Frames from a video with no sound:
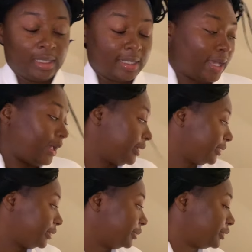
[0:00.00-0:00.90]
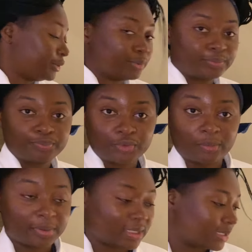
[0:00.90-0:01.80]
Yeah, no,
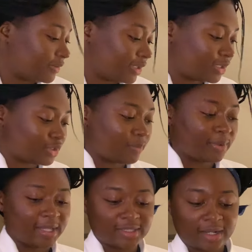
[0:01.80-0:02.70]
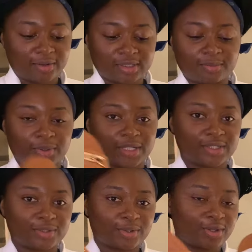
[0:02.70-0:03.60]
companies live in Nigeria, but yes, I got it, but
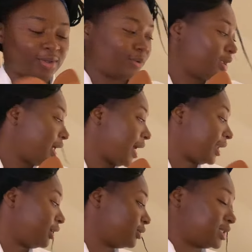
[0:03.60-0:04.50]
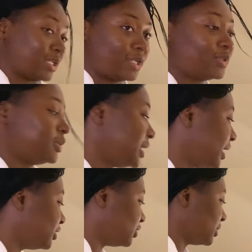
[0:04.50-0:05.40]
it's so cute and it looks nice with
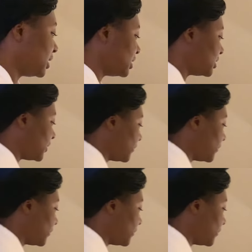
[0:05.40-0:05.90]
that dress.